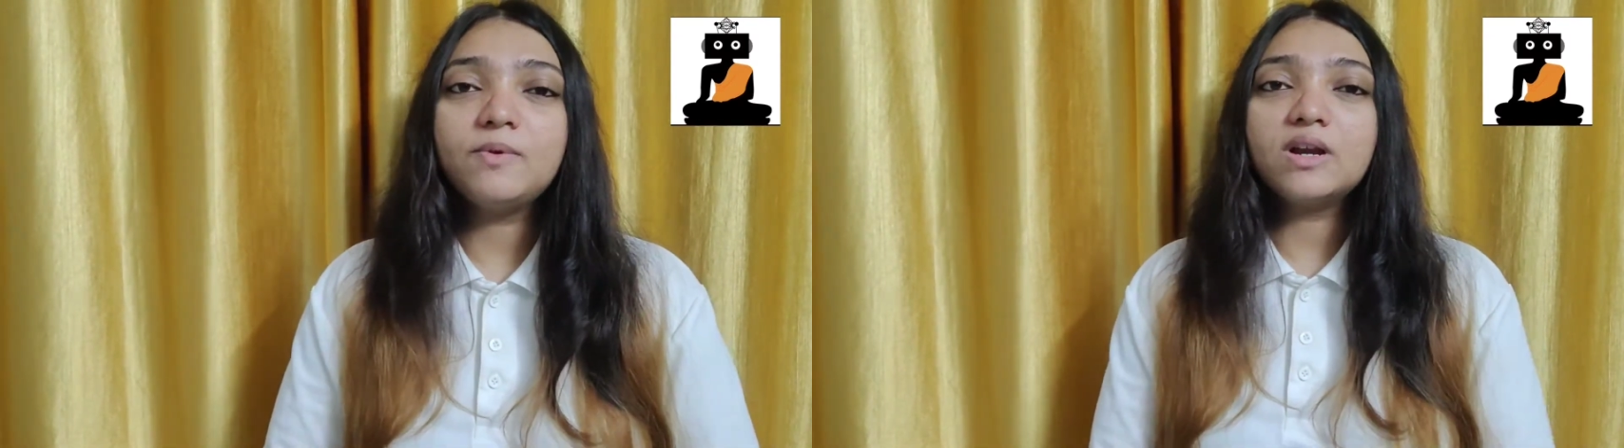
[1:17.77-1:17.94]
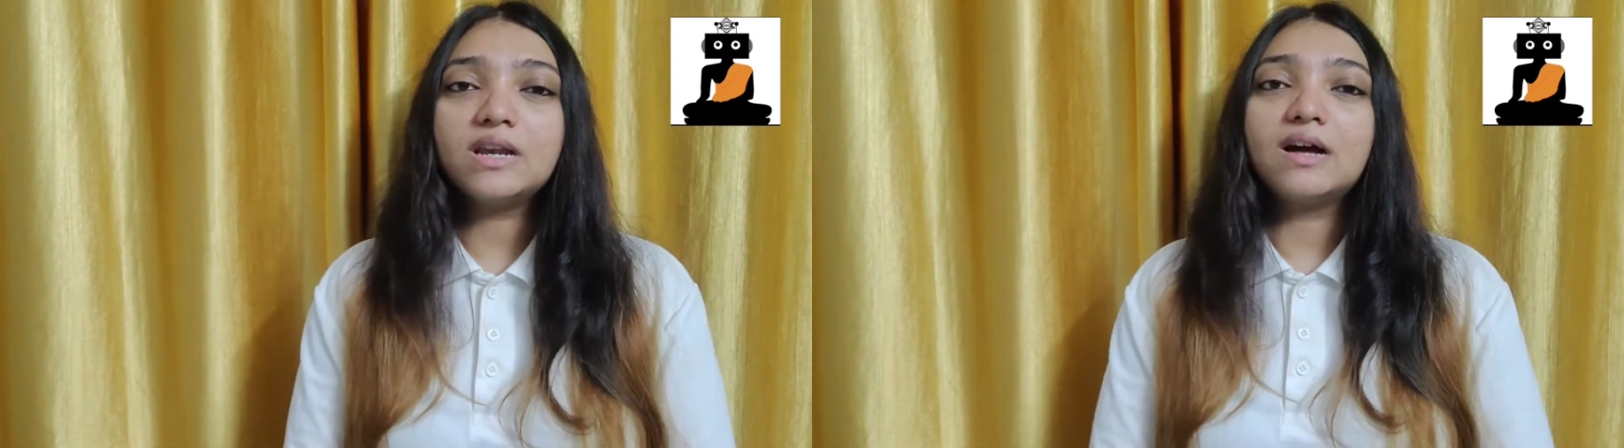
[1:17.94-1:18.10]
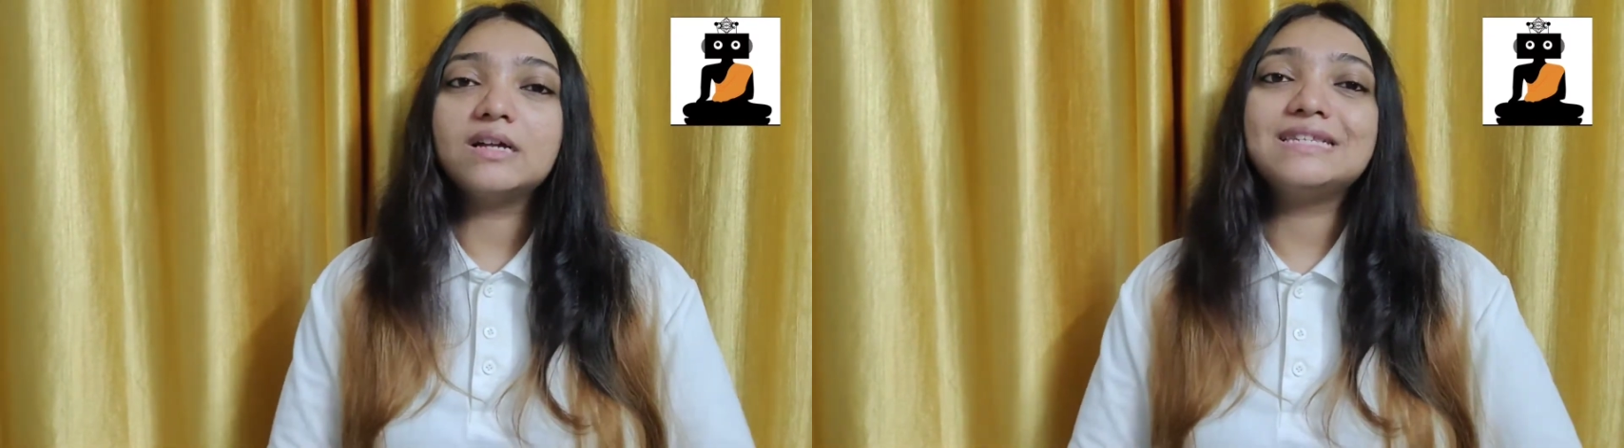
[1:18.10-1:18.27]

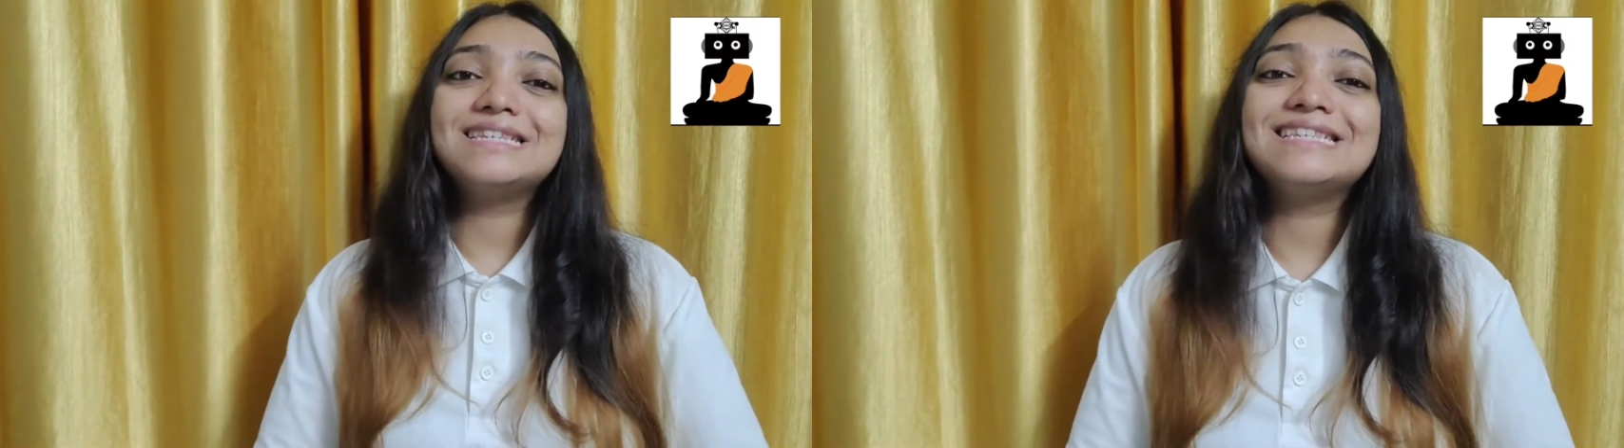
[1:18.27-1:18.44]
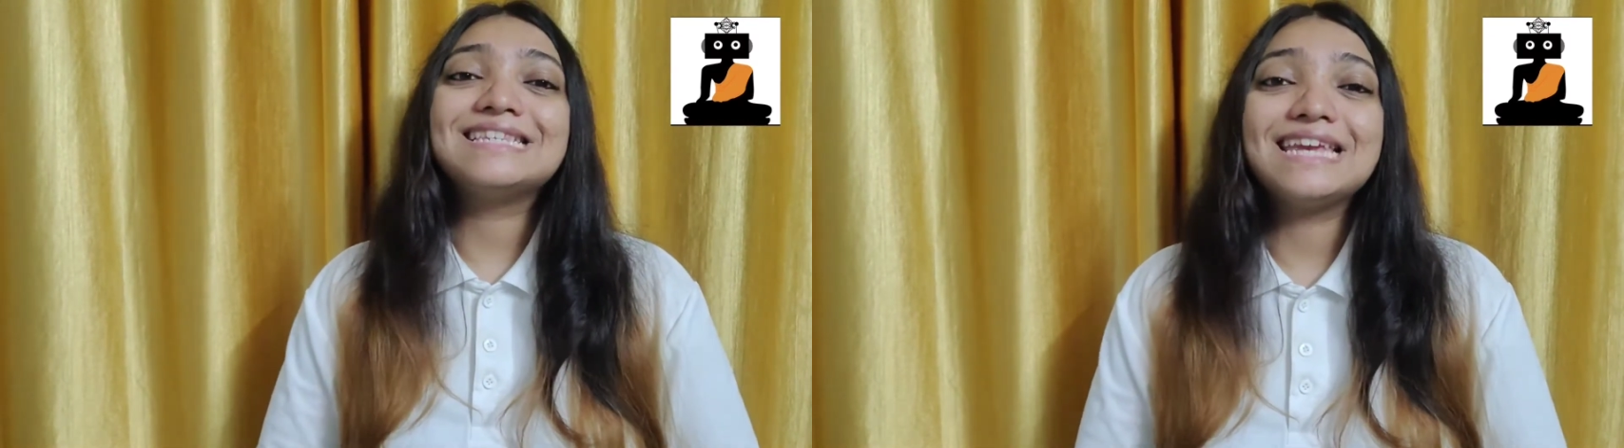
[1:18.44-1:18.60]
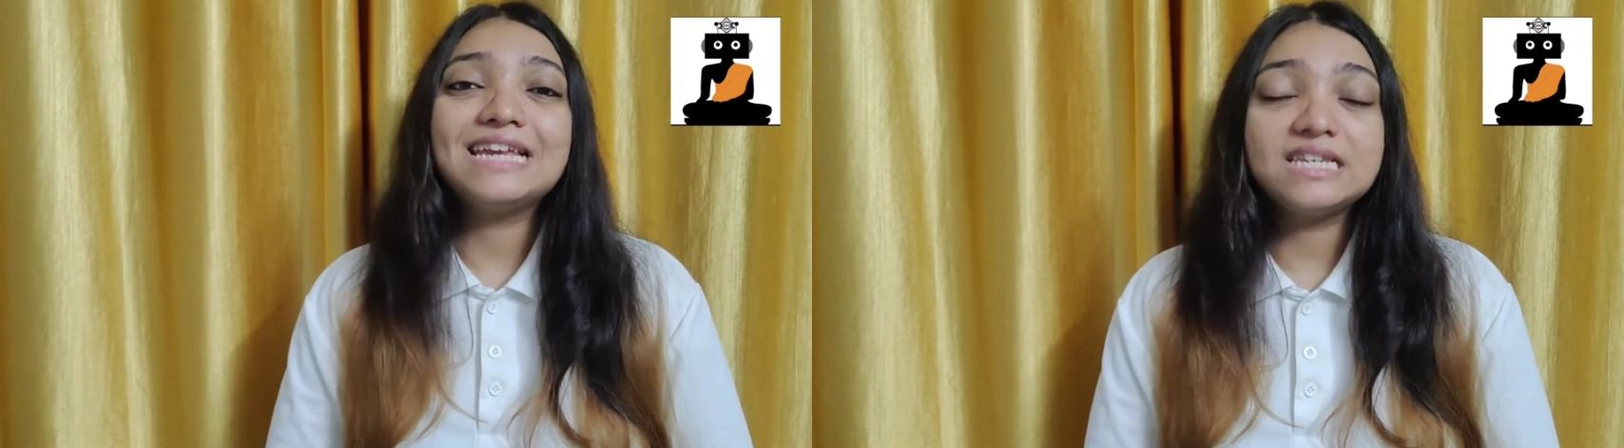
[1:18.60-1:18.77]
classes
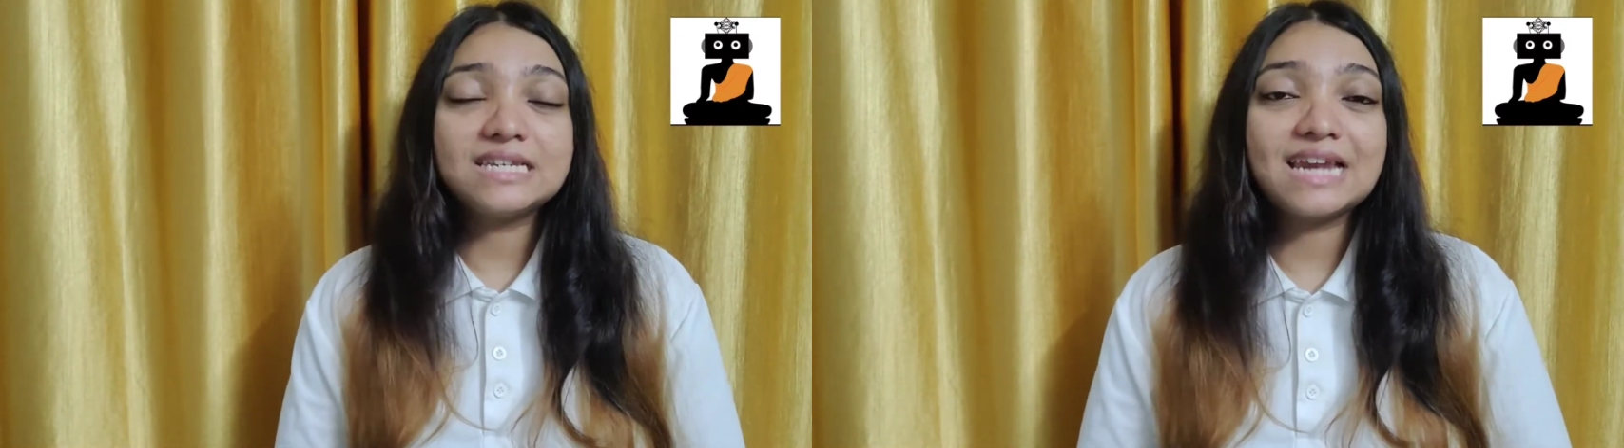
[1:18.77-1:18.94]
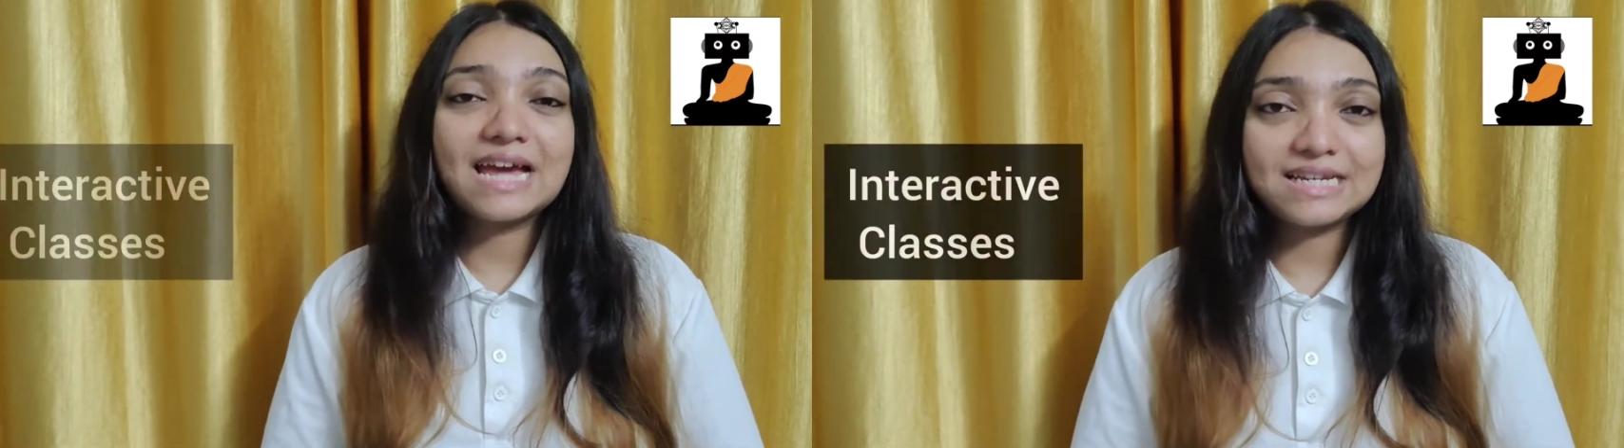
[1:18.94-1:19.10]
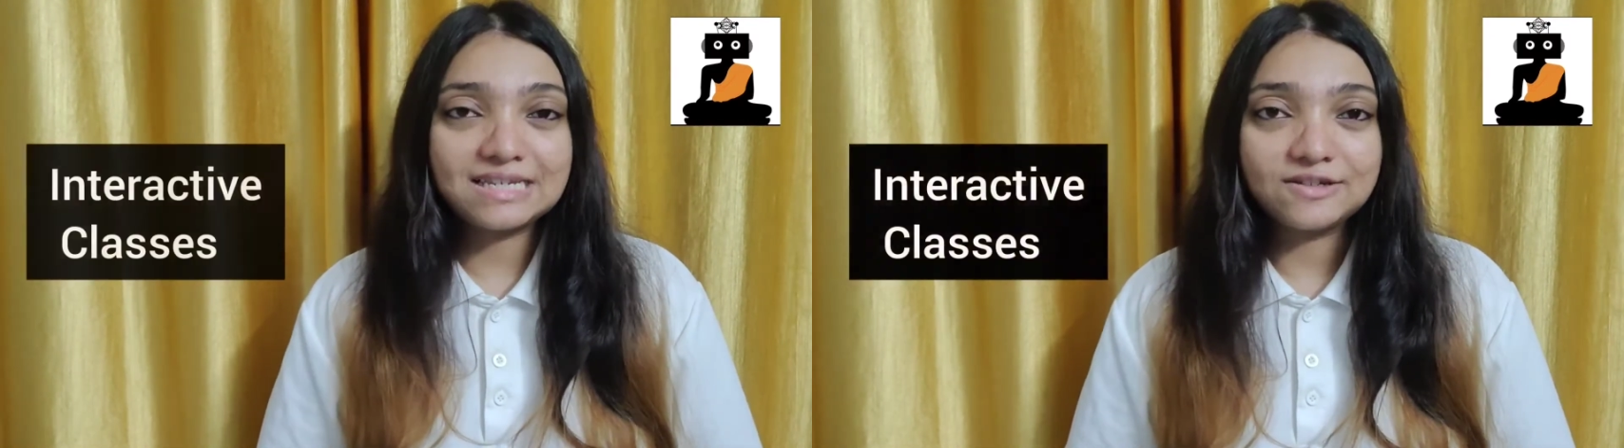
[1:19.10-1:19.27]

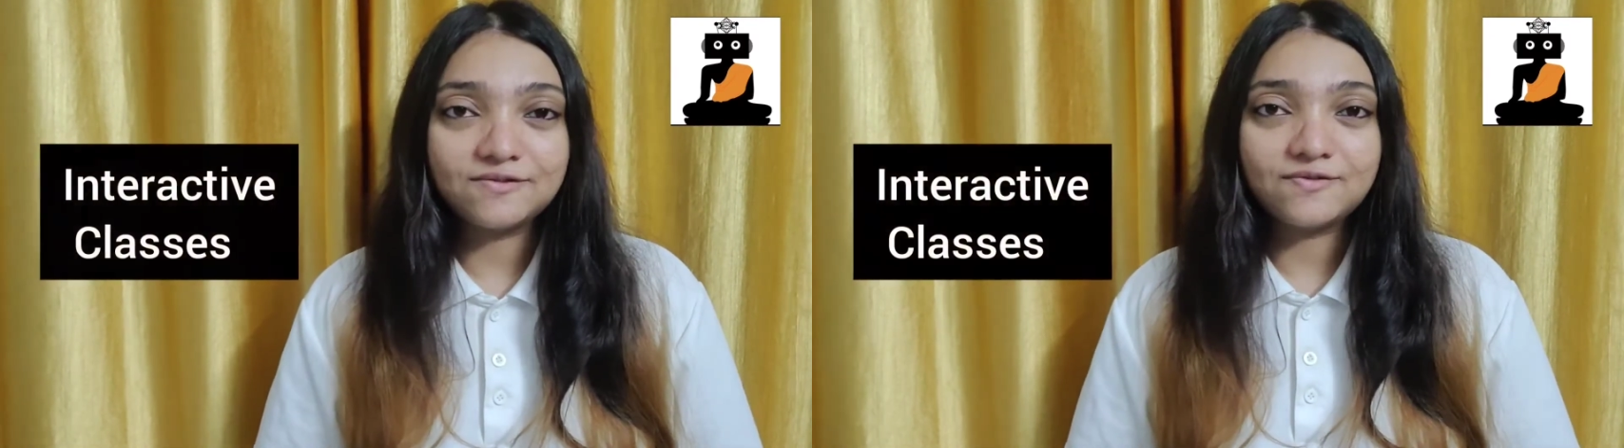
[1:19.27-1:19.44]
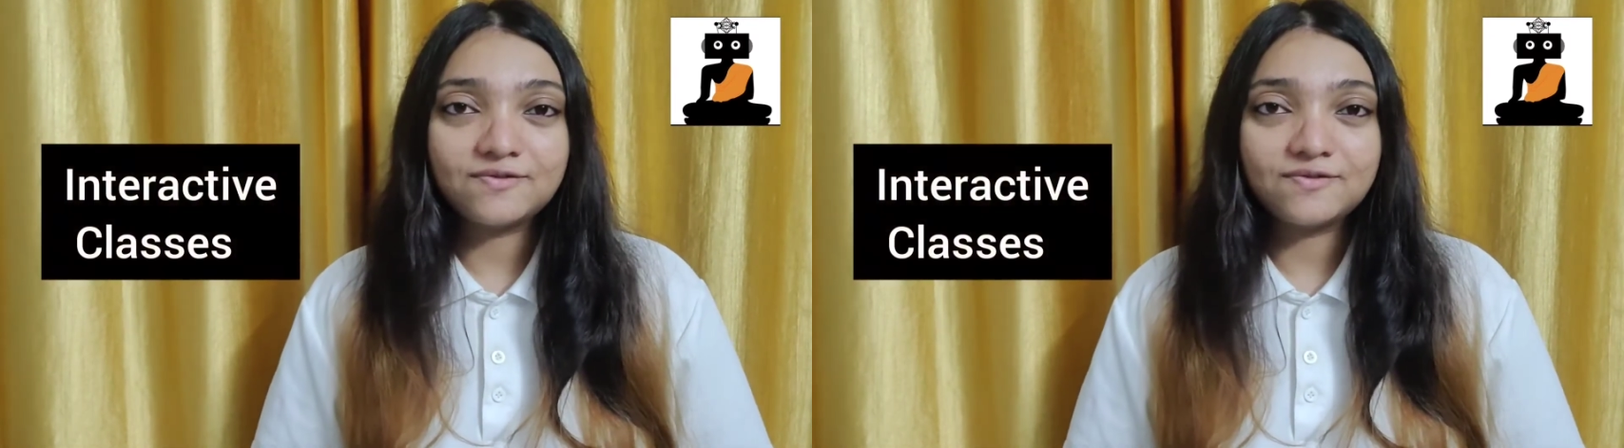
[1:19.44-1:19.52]
interactive.